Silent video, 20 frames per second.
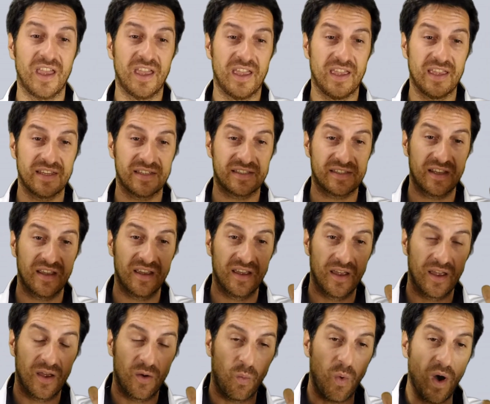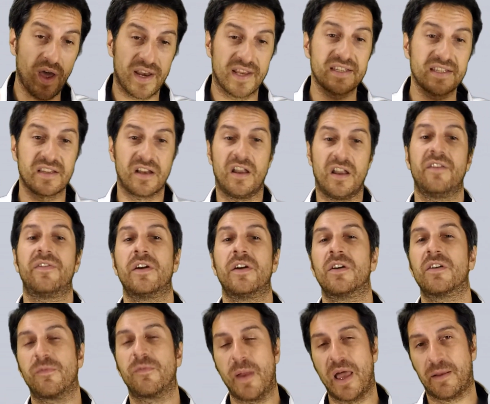is what is the
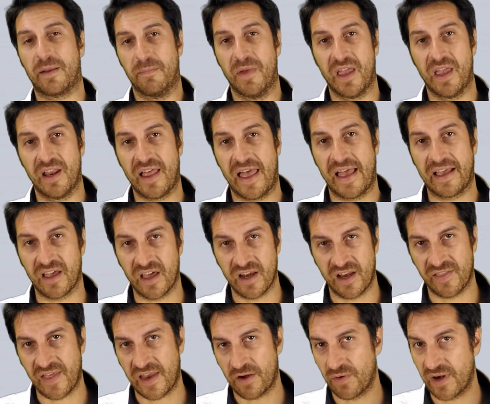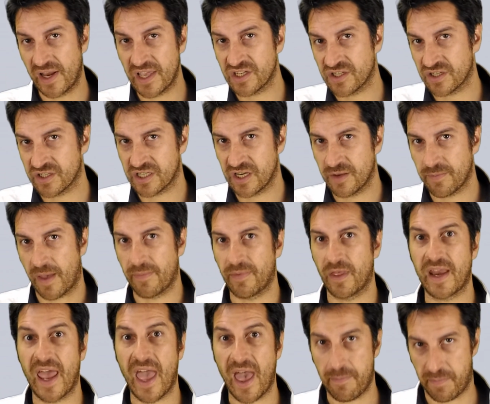level of blackmail I got in that relationship I'm
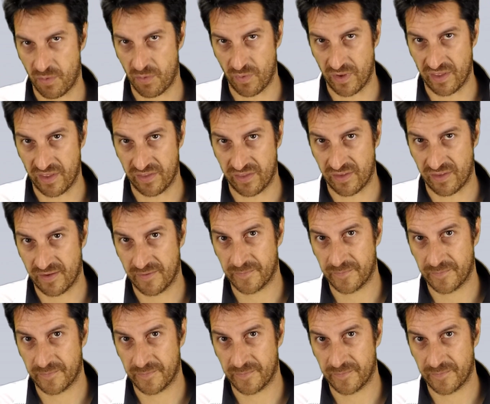not happy with?